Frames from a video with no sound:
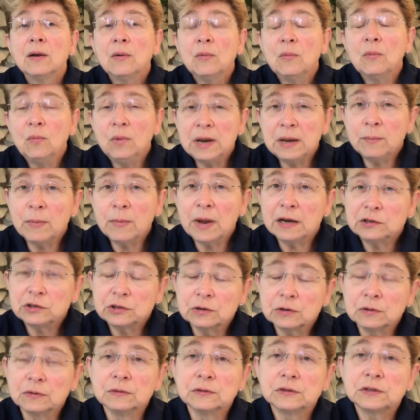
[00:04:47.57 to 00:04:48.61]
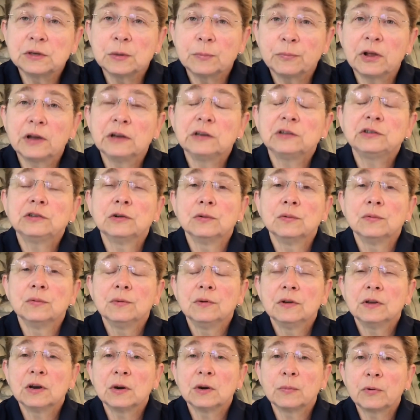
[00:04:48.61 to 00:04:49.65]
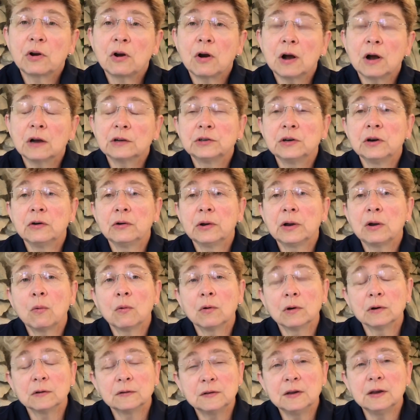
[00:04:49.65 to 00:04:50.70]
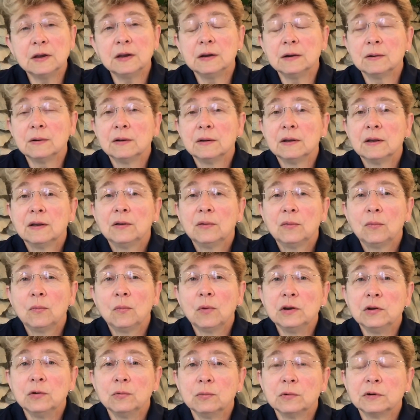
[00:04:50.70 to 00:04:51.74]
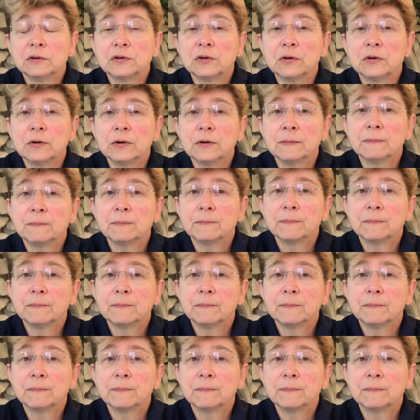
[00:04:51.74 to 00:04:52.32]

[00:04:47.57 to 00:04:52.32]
we may choose to place you in a precautionary quarantine when you return.